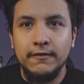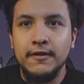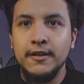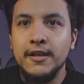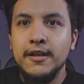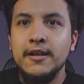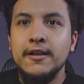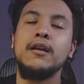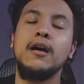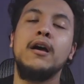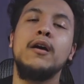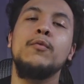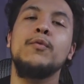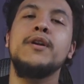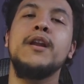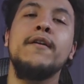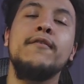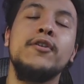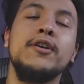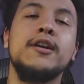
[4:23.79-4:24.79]
All in all,
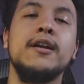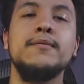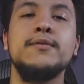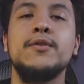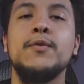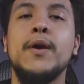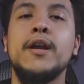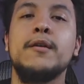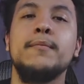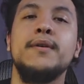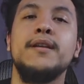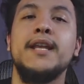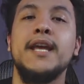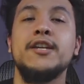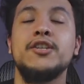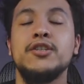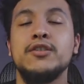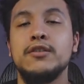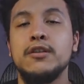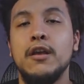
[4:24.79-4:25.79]
whenever it comes to
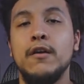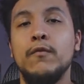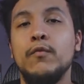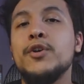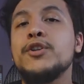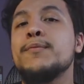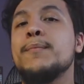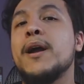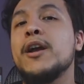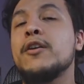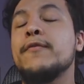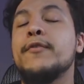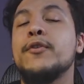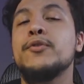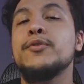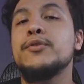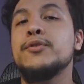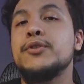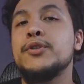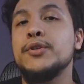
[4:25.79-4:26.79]
recommendations of which
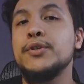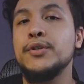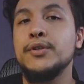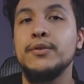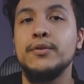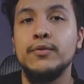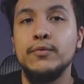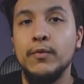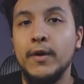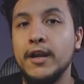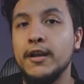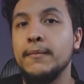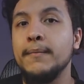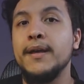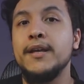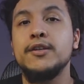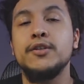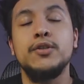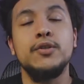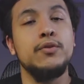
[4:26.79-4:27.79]
microphone to
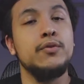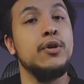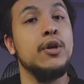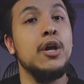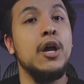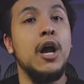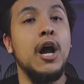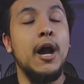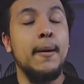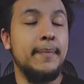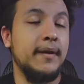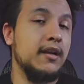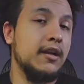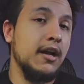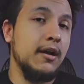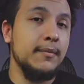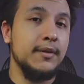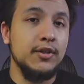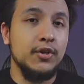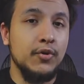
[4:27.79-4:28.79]
recommend to
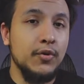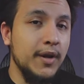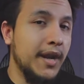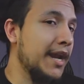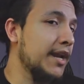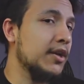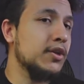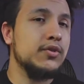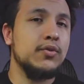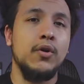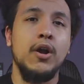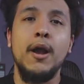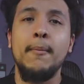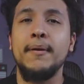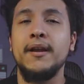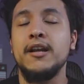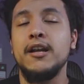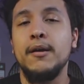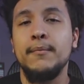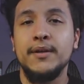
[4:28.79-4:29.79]
up-and-coming creators or
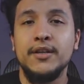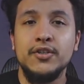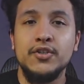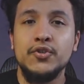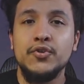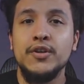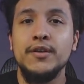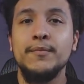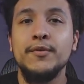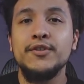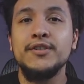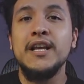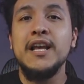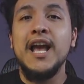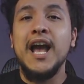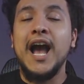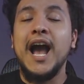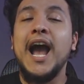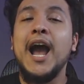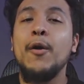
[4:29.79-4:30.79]
up-and-coming streamers,
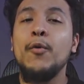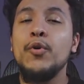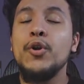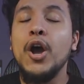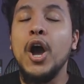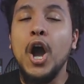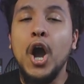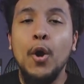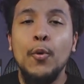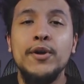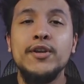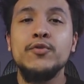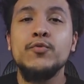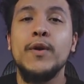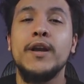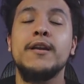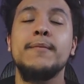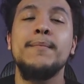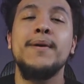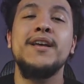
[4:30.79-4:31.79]
I would always
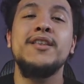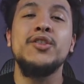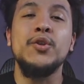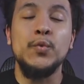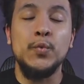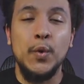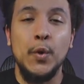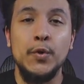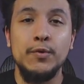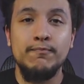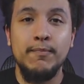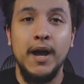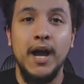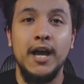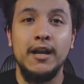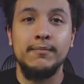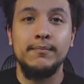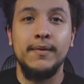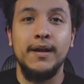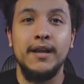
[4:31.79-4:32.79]
recommend the Rode
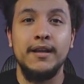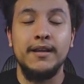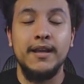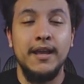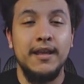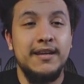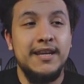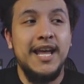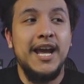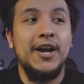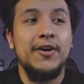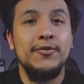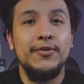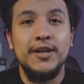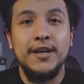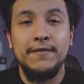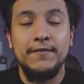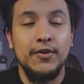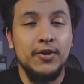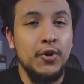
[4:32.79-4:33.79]
Podmic. And now,
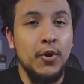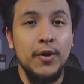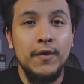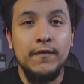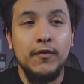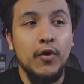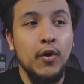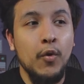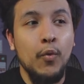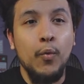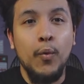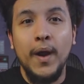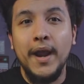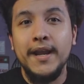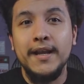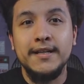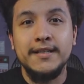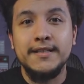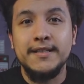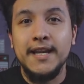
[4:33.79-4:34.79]
if you're going for a
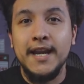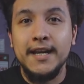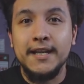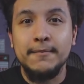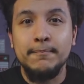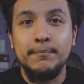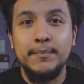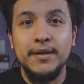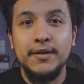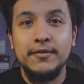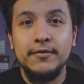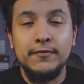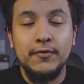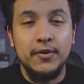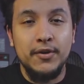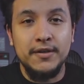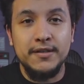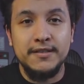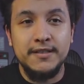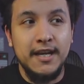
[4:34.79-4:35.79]
white aesthetic build for
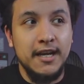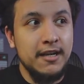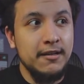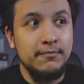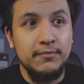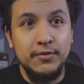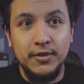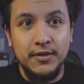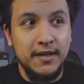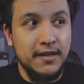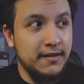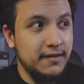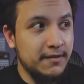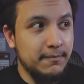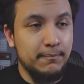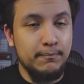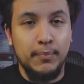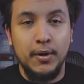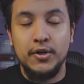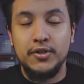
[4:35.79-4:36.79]
your setup, you can
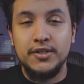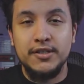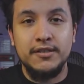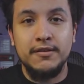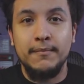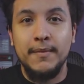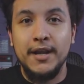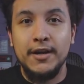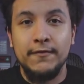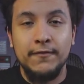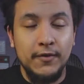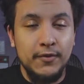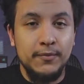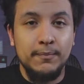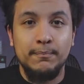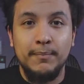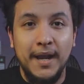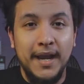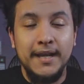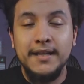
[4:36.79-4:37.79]
purchase the microphone
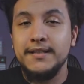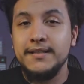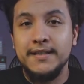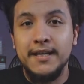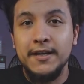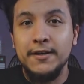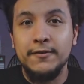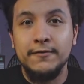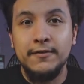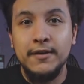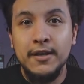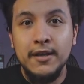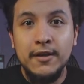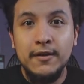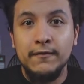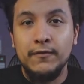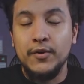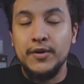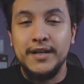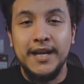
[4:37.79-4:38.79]
by itself
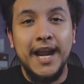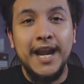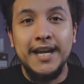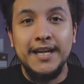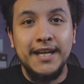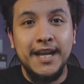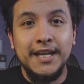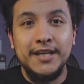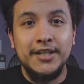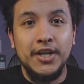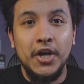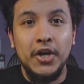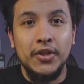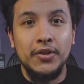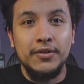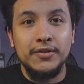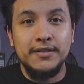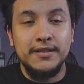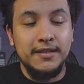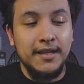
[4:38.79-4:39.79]
for
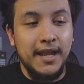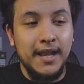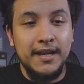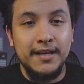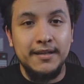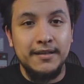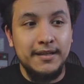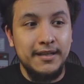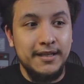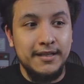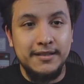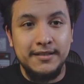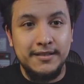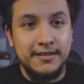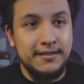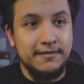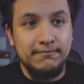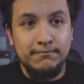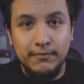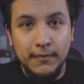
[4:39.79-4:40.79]
$99, and
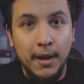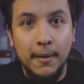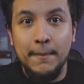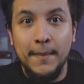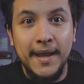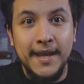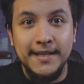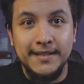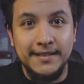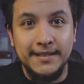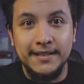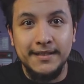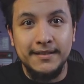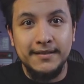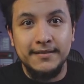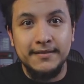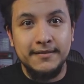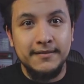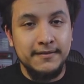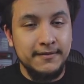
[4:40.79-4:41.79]
it's amazing.